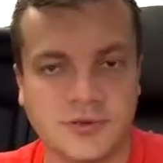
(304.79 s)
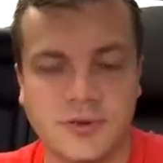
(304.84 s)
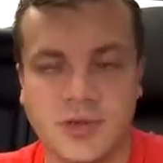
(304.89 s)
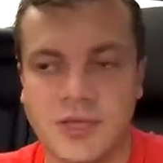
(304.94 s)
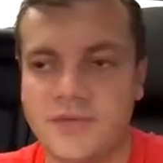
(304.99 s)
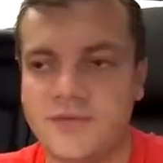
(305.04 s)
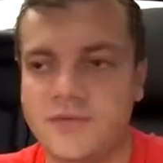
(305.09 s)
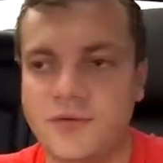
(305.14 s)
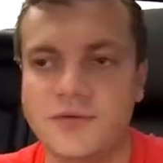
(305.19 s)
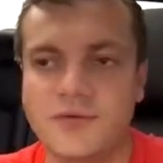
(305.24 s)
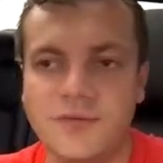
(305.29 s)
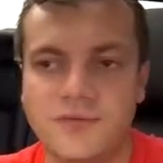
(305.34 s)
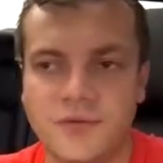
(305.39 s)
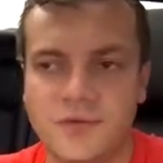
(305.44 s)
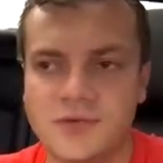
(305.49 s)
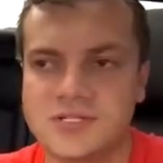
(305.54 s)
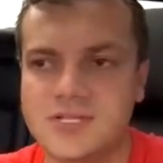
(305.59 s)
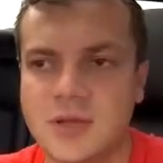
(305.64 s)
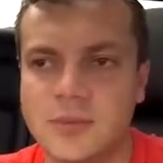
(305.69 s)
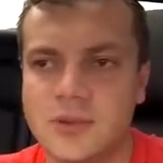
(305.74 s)
You know, if
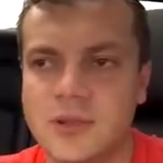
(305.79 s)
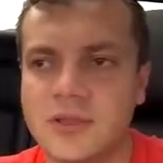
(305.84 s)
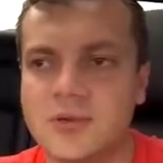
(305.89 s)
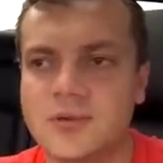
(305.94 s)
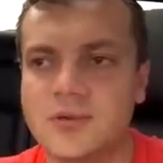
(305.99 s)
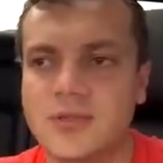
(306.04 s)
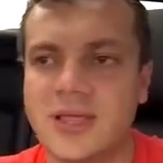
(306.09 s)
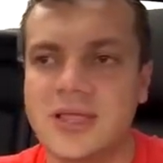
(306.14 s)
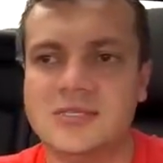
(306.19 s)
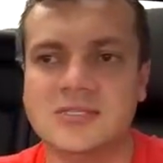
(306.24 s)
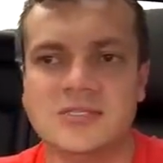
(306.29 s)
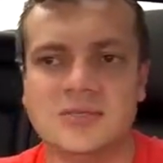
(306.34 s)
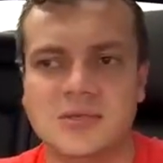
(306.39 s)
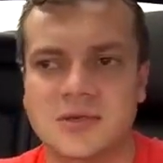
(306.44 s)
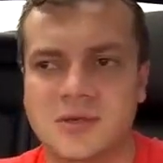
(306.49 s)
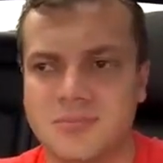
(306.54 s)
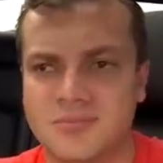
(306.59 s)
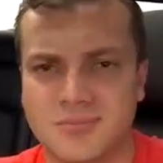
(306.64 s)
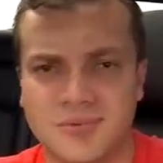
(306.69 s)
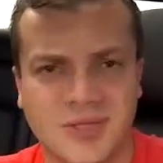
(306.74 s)
you're somebody who likes to
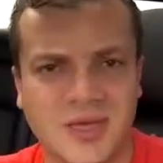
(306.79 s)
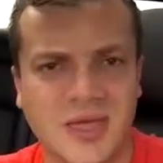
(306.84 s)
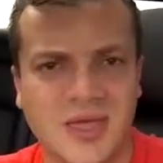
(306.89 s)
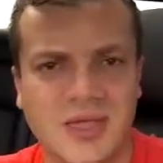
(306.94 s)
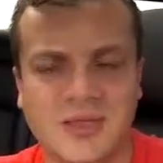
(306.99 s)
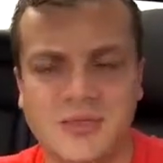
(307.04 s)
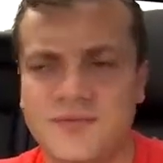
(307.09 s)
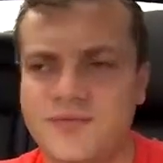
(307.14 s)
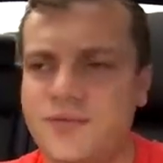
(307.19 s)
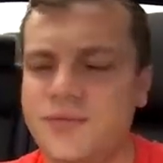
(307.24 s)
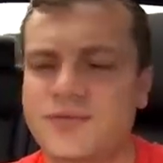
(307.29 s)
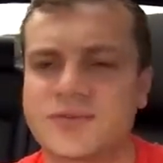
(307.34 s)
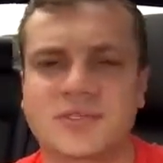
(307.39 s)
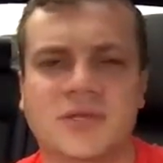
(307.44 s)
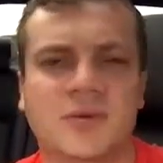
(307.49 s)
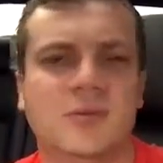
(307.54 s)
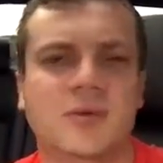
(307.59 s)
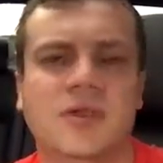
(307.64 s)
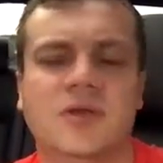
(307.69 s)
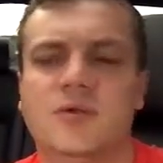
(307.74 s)
complain, if you're
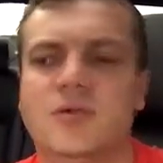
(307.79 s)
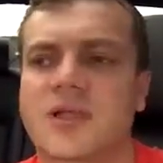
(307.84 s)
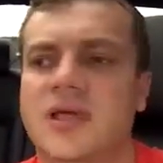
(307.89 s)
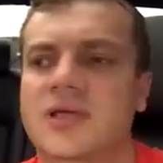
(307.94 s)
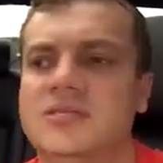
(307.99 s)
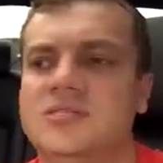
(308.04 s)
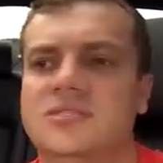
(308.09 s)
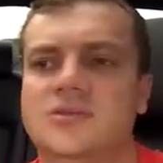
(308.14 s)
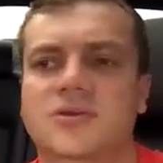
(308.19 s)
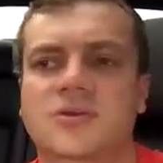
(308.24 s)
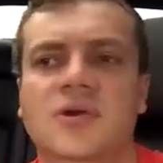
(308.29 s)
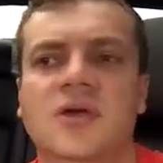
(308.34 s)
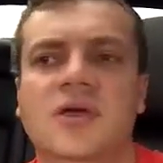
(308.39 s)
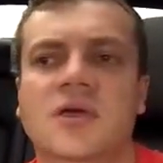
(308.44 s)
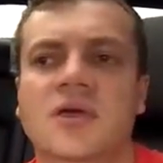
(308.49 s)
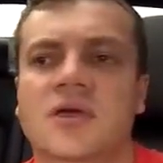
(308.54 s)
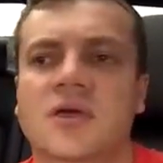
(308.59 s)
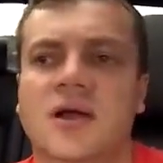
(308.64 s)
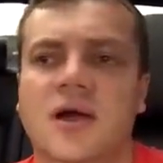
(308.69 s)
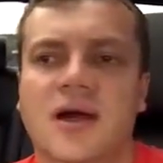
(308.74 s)
somebody who likes to,
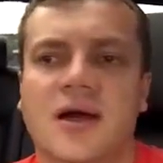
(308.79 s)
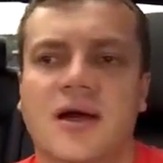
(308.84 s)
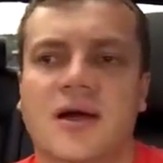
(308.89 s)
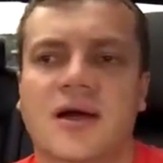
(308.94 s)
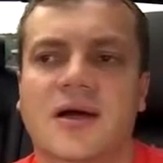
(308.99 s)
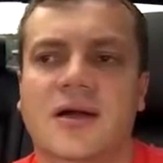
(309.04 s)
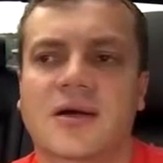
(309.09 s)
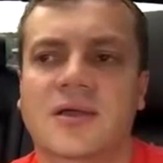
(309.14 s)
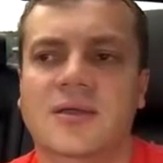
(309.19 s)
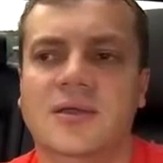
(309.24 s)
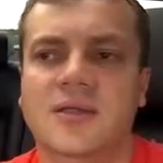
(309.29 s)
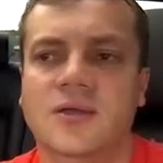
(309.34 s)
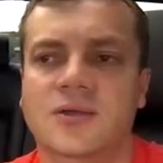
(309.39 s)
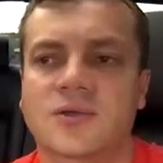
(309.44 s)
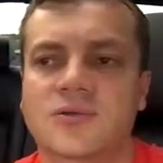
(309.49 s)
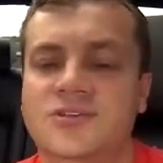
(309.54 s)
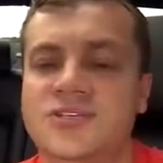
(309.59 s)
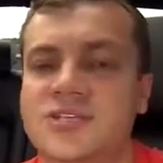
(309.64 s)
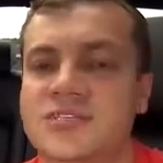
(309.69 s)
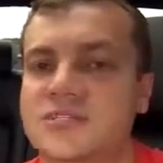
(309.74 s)
you know,
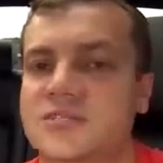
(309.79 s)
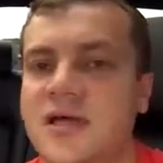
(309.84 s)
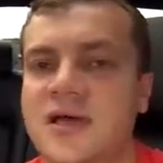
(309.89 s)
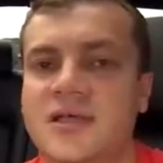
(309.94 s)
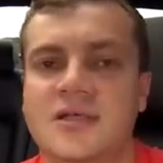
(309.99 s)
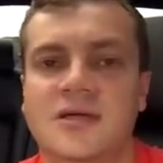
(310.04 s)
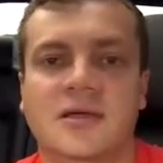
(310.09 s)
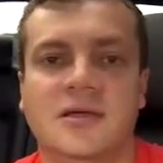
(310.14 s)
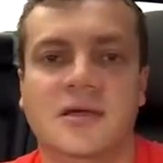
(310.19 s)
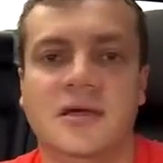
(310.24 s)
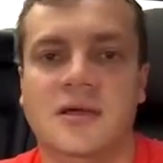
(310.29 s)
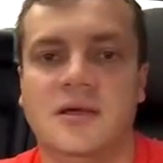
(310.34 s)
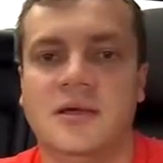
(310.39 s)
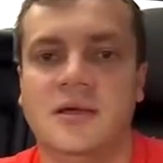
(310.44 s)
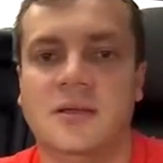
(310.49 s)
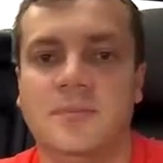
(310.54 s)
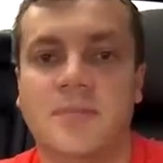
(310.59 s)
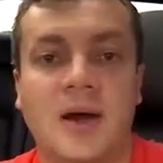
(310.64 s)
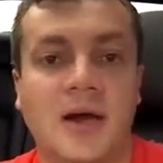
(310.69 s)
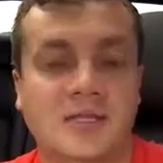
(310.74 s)
you're just not
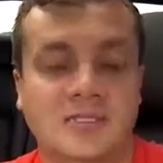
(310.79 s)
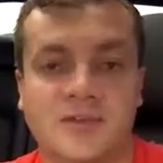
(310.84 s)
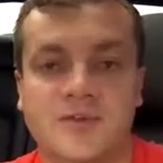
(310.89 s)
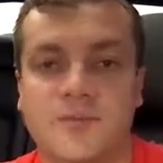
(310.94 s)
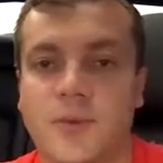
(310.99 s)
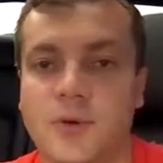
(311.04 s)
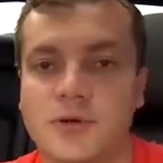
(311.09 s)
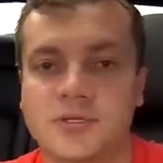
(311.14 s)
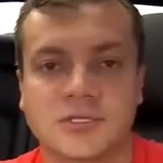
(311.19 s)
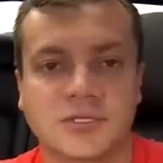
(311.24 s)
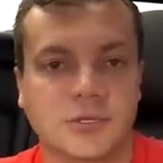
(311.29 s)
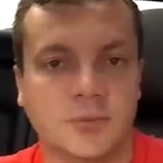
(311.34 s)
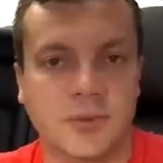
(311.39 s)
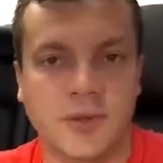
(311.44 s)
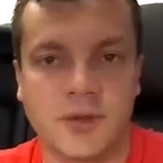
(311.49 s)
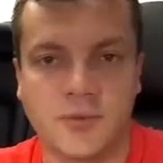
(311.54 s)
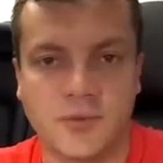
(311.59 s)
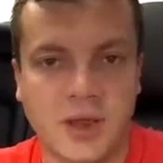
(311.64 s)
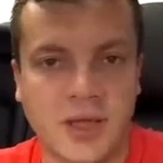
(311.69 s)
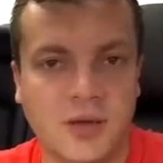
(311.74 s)
a positive person to
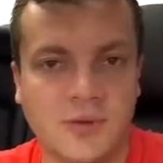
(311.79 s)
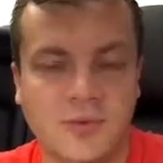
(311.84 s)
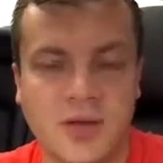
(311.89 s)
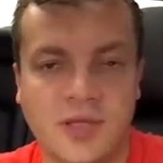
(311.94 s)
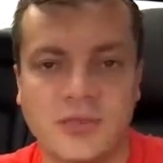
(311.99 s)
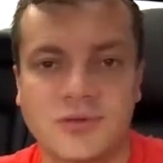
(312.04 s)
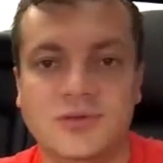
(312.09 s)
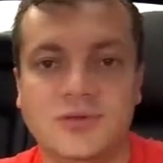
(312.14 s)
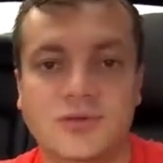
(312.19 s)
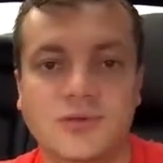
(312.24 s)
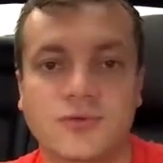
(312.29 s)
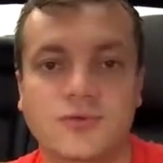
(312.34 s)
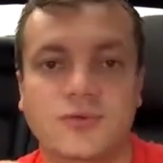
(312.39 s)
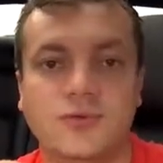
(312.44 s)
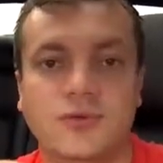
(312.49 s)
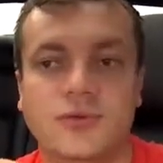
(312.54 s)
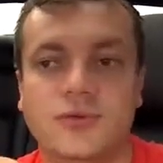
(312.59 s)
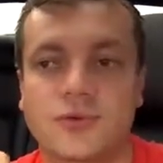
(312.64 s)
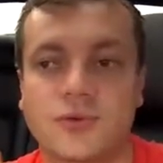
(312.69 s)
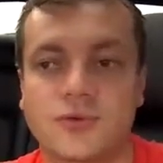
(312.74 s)
be around, right?
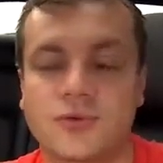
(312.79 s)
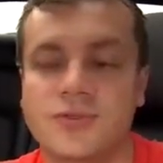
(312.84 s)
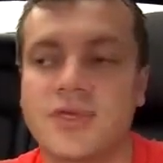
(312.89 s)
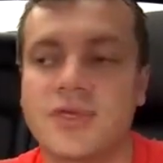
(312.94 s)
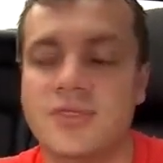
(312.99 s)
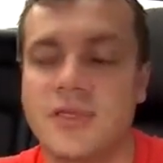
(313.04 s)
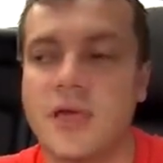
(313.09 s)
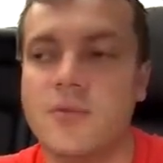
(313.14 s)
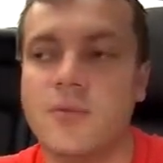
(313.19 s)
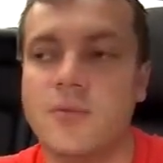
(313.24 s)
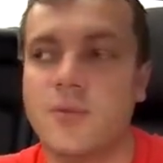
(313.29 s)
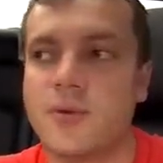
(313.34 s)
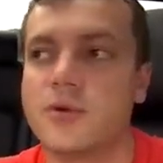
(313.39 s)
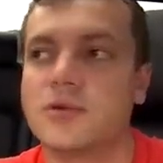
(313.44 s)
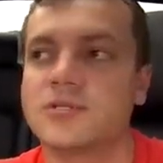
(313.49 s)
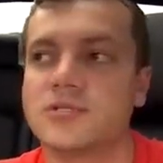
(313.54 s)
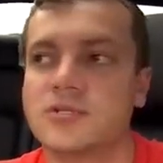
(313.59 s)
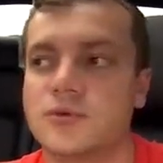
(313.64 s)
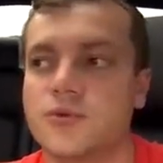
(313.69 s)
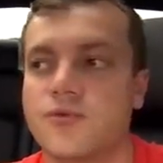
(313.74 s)
You know, you're the type of
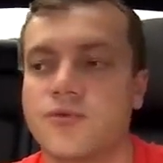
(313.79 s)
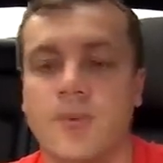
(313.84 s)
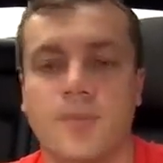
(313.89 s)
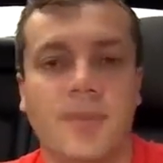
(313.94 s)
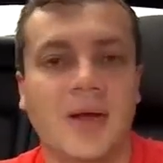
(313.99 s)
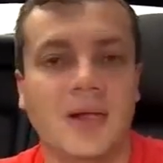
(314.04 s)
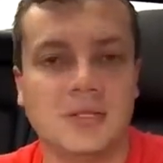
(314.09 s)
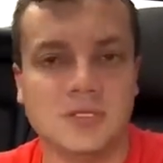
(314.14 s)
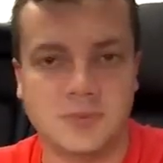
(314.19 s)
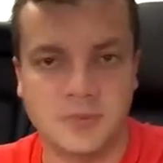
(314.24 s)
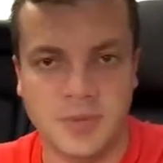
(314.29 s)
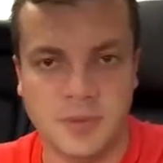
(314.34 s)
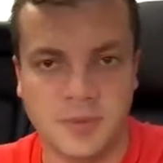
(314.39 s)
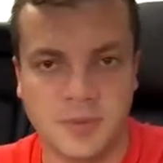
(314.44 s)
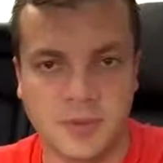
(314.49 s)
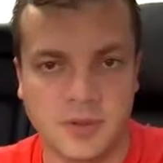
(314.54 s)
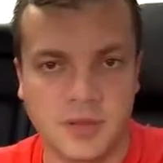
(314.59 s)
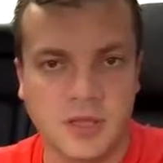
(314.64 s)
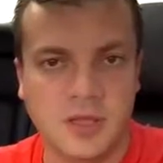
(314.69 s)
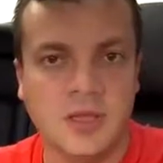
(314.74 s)
person who repels
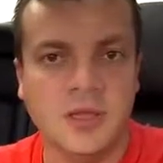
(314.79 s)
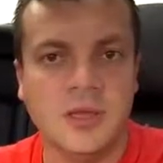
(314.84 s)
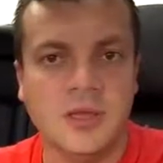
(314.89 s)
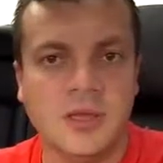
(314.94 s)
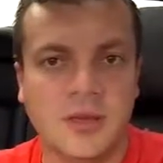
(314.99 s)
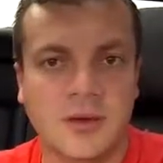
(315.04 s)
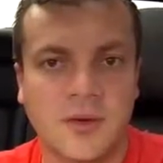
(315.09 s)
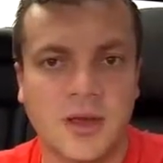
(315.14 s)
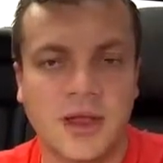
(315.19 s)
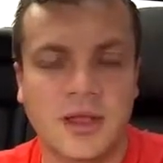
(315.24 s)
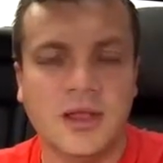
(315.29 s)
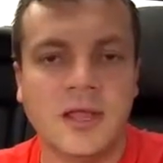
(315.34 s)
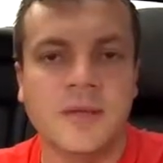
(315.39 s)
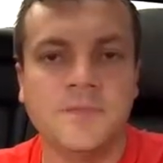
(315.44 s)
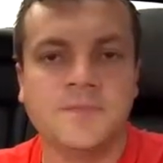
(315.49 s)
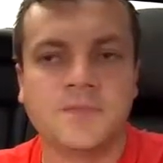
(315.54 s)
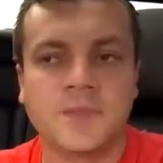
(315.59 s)
people, all right?